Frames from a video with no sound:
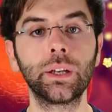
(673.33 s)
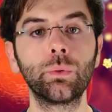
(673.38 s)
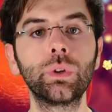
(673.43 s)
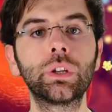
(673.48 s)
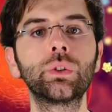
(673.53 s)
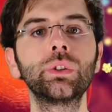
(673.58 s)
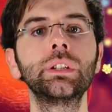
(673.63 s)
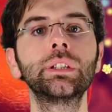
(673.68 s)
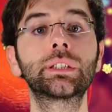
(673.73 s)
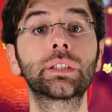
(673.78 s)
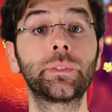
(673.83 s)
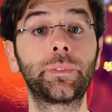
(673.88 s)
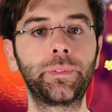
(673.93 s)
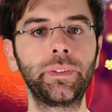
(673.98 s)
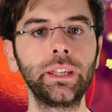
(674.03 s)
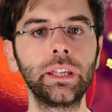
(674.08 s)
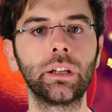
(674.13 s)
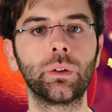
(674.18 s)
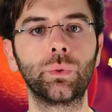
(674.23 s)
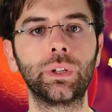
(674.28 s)
that we could
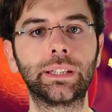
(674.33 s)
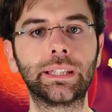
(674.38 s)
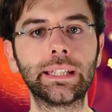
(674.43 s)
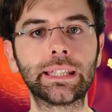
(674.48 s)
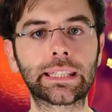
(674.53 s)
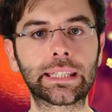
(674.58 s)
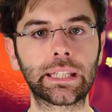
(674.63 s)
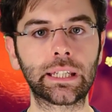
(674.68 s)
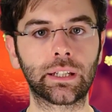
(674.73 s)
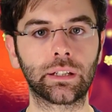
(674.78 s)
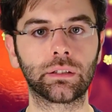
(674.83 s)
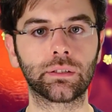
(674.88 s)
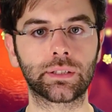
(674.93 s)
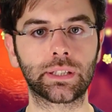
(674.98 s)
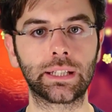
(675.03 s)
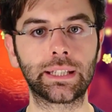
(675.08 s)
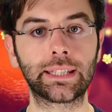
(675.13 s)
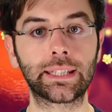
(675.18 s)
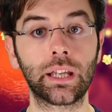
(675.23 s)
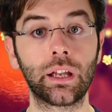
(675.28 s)
interfere with these signals
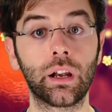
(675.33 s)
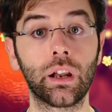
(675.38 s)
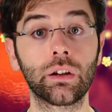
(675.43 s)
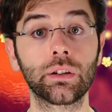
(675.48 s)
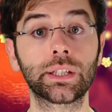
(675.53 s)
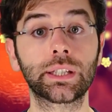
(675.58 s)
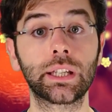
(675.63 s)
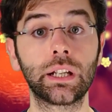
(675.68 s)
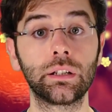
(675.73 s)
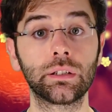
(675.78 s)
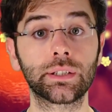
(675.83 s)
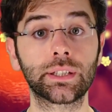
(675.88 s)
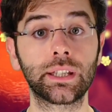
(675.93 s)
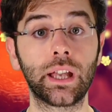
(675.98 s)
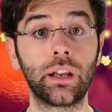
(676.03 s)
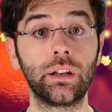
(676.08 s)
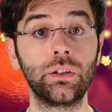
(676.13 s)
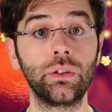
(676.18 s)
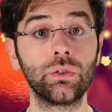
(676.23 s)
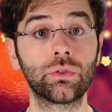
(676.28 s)
and tell our cells
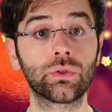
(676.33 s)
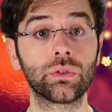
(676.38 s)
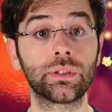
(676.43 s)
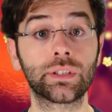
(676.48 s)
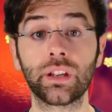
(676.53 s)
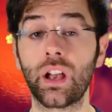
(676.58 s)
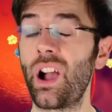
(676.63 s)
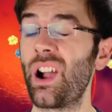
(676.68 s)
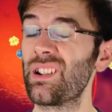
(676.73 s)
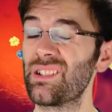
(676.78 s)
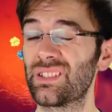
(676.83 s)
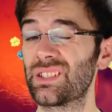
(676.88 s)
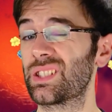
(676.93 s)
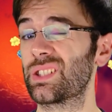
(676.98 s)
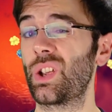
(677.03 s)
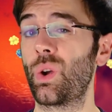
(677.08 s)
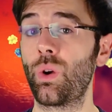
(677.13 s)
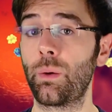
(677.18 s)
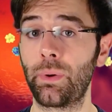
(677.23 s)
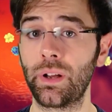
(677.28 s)
that nutrients aren't
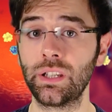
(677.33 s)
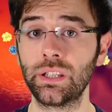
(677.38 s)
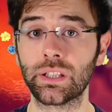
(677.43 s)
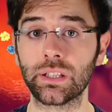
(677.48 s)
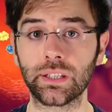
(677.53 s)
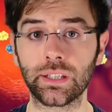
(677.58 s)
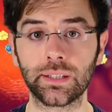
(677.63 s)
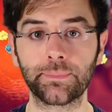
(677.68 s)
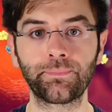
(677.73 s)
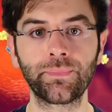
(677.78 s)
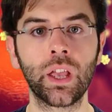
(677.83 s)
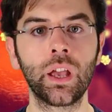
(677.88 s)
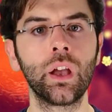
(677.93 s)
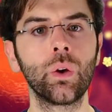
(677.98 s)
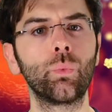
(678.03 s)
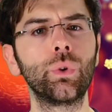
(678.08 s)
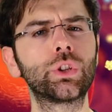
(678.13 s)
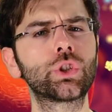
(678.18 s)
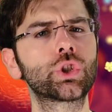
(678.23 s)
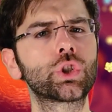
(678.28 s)
so abundant,
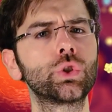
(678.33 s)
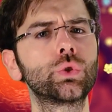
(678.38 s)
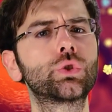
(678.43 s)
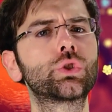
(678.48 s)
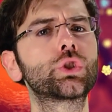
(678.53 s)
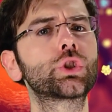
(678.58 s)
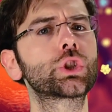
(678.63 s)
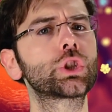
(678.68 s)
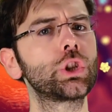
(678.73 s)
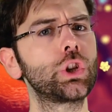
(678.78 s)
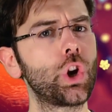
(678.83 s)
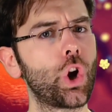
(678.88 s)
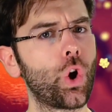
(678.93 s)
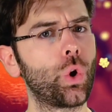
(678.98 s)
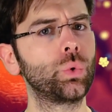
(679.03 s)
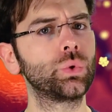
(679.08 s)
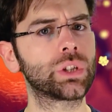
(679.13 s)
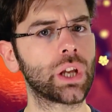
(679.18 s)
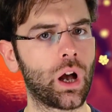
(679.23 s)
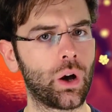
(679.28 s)
which should
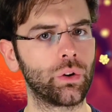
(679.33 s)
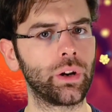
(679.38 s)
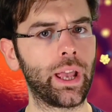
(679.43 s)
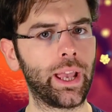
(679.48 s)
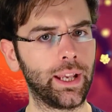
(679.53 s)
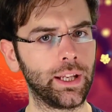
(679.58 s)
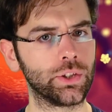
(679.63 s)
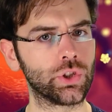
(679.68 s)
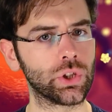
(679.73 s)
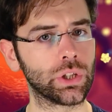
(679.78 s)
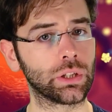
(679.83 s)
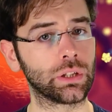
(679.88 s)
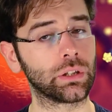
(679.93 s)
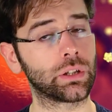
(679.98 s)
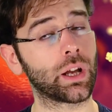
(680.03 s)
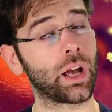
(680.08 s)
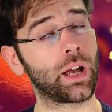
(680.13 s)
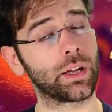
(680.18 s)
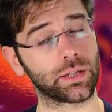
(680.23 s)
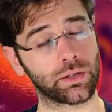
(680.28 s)
slow down aging
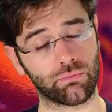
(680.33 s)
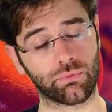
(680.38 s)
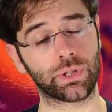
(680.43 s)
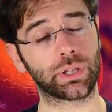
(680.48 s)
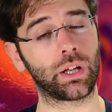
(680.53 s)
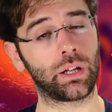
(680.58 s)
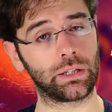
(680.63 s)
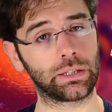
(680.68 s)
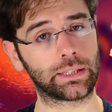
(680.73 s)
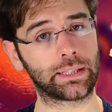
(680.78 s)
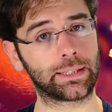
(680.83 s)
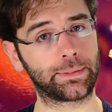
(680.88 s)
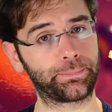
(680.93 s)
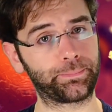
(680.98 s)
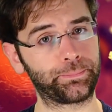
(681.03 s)
as a result.